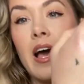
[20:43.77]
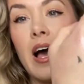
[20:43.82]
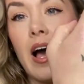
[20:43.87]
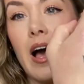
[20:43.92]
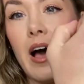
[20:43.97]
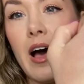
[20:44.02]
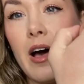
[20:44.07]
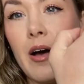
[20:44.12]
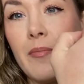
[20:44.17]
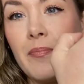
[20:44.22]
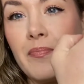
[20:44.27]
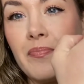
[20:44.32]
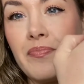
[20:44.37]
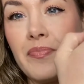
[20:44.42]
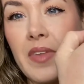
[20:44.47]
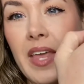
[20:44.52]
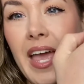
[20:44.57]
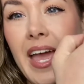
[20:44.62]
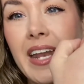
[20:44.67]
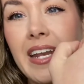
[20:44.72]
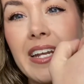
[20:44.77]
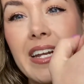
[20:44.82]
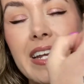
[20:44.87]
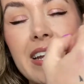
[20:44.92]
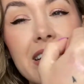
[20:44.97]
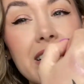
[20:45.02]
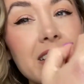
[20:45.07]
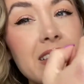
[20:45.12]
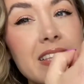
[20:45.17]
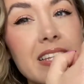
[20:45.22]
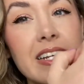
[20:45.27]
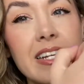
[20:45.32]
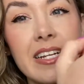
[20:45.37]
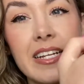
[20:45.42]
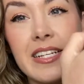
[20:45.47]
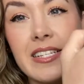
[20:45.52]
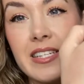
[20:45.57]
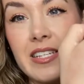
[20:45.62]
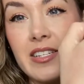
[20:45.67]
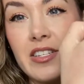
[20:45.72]
Um, and it is and it
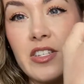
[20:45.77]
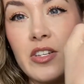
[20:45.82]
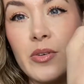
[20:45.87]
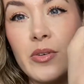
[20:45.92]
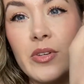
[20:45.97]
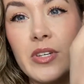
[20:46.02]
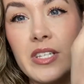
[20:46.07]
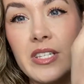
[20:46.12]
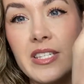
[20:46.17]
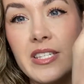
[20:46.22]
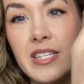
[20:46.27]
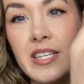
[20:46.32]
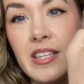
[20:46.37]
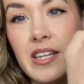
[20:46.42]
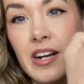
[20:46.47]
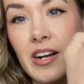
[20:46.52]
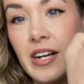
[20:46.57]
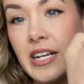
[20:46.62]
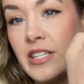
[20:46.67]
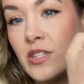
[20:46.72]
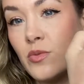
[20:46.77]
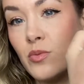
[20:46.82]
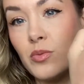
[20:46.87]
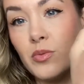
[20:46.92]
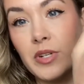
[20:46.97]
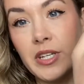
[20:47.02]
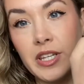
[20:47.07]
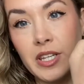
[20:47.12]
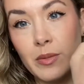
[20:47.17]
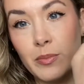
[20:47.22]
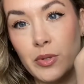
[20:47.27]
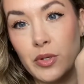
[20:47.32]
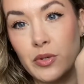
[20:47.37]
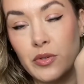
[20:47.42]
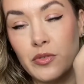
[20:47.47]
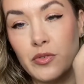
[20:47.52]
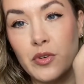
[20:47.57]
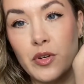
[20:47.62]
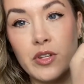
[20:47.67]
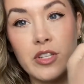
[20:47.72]
isn't. So you can see there, it's really
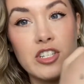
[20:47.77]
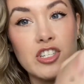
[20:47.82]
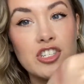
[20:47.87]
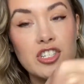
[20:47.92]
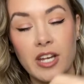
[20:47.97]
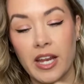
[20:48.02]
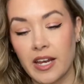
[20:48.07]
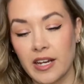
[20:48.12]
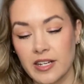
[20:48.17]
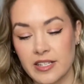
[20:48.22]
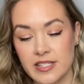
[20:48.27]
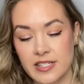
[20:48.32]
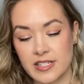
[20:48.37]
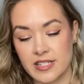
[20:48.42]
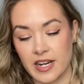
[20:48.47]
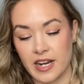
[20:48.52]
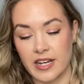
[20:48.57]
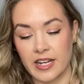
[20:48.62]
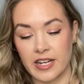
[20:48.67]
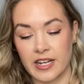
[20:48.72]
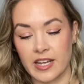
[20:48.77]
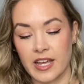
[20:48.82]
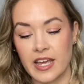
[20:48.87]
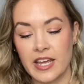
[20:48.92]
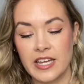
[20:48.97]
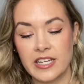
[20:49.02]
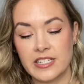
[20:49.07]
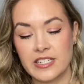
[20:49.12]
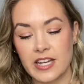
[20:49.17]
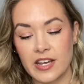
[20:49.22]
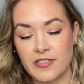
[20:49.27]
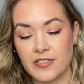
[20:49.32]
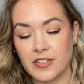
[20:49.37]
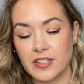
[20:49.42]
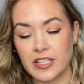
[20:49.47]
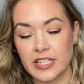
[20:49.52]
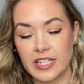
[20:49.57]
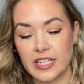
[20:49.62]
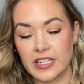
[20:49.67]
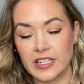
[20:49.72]
beautiful. The shade is stunning.
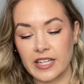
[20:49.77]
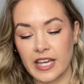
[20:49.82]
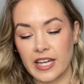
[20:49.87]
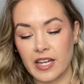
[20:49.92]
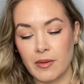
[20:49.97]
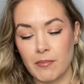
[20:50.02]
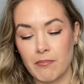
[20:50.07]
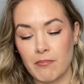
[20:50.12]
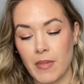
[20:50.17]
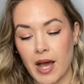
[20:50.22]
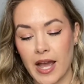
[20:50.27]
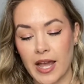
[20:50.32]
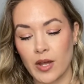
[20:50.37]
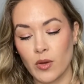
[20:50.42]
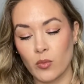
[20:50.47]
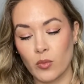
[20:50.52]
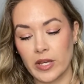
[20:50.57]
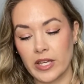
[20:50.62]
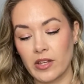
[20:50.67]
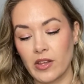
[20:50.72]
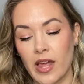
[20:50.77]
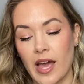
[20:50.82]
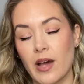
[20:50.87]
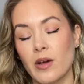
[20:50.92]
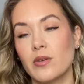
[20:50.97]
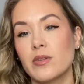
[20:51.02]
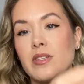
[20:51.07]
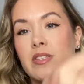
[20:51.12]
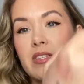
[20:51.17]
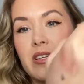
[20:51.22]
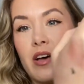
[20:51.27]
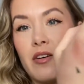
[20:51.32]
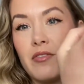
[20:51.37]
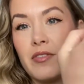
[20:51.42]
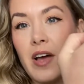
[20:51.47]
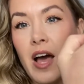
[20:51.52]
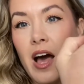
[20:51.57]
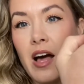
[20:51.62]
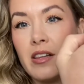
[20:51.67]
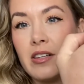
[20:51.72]
Definitely like my wheelhouse of
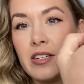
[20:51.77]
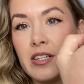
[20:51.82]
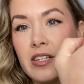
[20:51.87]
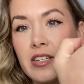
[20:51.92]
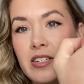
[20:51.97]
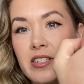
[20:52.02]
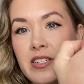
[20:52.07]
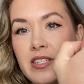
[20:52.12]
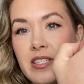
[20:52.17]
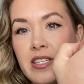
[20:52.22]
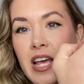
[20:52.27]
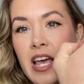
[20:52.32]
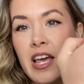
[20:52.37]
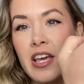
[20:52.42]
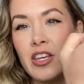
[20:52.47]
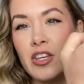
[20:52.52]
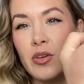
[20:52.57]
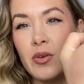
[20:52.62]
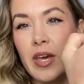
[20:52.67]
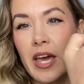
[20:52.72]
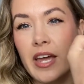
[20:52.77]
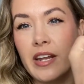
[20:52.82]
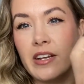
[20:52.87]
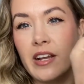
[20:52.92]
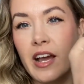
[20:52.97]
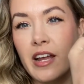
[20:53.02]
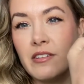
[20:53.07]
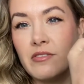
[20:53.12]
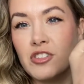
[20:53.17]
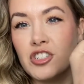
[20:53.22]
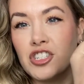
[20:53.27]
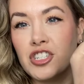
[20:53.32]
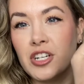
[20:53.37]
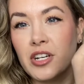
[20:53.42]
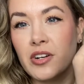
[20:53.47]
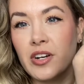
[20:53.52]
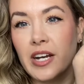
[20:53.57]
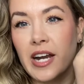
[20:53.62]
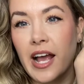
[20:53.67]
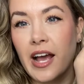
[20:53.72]
colors. You can kind of
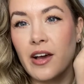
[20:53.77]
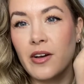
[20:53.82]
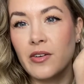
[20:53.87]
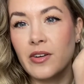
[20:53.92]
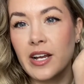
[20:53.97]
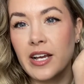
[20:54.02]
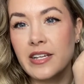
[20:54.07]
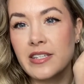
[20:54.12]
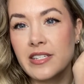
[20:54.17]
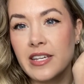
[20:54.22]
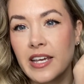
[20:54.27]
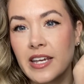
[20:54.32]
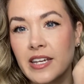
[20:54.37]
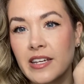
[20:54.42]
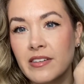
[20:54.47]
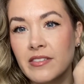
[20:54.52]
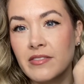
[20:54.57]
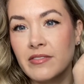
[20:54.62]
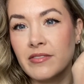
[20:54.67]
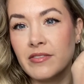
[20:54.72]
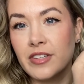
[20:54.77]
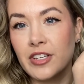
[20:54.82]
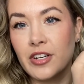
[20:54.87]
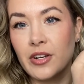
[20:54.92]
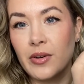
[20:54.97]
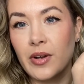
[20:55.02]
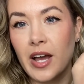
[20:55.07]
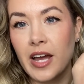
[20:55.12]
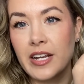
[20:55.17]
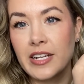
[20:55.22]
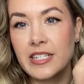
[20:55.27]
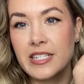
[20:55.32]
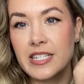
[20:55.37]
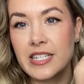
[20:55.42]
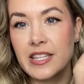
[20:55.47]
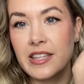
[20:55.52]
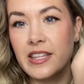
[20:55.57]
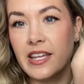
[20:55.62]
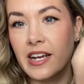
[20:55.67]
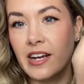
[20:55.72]
sheer it out as I, you know, kind of
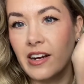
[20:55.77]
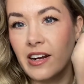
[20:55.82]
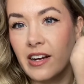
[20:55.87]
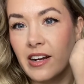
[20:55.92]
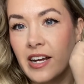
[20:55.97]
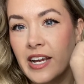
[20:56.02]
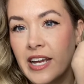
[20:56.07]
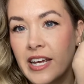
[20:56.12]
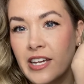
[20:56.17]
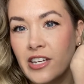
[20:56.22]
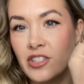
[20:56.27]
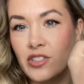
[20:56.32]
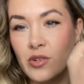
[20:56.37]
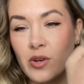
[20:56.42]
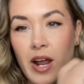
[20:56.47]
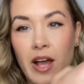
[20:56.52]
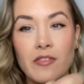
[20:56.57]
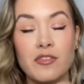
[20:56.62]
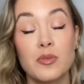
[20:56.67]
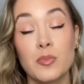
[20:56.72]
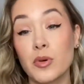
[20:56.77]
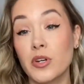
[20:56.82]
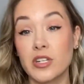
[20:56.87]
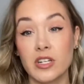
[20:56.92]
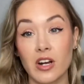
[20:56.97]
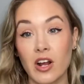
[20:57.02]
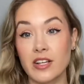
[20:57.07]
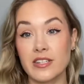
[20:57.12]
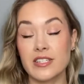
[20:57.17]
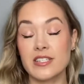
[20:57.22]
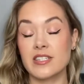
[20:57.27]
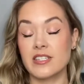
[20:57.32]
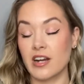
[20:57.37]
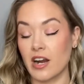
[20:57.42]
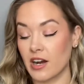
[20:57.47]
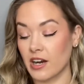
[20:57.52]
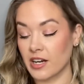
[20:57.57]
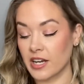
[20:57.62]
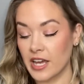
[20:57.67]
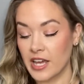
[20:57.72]
did there. You don't have to put it on
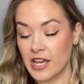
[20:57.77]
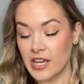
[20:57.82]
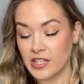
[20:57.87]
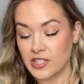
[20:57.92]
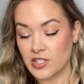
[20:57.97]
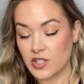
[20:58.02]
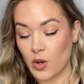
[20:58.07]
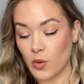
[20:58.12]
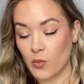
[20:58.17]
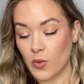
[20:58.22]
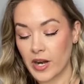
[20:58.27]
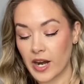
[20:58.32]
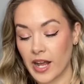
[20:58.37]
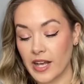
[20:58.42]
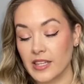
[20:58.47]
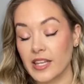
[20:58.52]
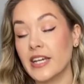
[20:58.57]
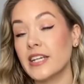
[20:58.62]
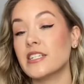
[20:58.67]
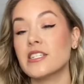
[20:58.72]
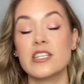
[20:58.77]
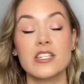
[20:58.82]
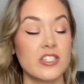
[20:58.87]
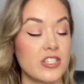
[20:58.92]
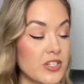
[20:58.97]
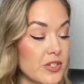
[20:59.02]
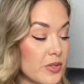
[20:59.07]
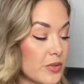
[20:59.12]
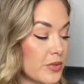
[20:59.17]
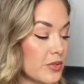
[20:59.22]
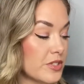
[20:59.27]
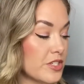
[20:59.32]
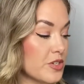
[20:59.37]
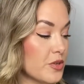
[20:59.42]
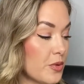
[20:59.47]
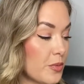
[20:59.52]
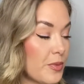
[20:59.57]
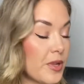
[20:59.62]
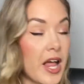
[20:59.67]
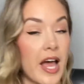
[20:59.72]
stark. So what I like to do to
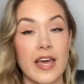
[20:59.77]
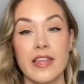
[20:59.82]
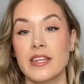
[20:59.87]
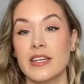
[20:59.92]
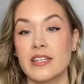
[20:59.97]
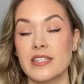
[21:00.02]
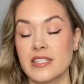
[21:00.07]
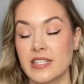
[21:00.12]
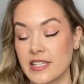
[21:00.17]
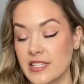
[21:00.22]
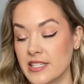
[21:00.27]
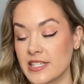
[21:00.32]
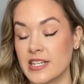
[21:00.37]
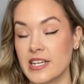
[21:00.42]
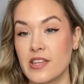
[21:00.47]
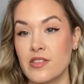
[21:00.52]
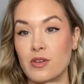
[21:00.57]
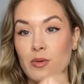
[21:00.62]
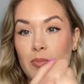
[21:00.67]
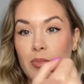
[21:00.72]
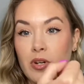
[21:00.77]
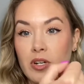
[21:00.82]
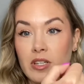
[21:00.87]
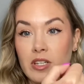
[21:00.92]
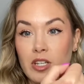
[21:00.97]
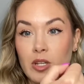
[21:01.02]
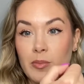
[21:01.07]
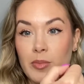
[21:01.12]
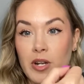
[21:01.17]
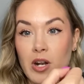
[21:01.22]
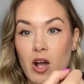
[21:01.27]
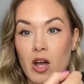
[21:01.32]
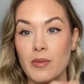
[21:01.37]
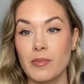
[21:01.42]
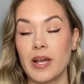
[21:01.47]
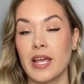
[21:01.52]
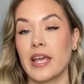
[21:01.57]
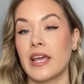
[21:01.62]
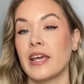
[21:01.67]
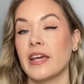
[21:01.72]
apply this is to either put a little bit on
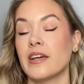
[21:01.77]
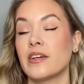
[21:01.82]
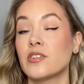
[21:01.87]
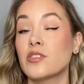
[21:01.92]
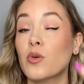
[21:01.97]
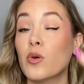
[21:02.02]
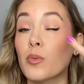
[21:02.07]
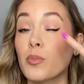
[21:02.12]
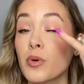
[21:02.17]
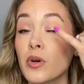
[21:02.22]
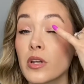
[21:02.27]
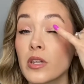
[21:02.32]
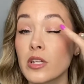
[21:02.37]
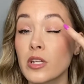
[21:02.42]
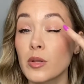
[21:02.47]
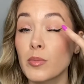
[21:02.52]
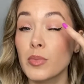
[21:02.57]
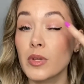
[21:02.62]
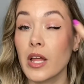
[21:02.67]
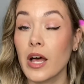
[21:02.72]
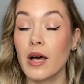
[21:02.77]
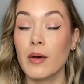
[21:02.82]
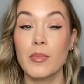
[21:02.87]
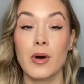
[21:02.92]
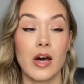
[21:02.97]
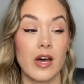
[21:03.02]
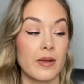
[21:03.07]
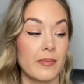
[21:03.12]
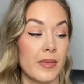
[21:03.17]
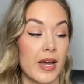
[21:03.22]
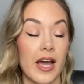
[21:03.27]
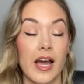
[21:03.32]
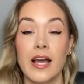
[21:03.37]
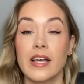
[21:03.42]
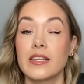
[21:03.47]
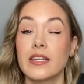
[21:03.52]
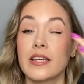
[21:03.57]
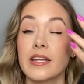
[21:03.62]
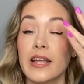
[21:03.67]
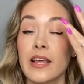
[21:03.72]
my hand or put a little blob on my
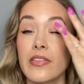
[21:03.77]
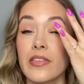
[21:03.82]
eyelid and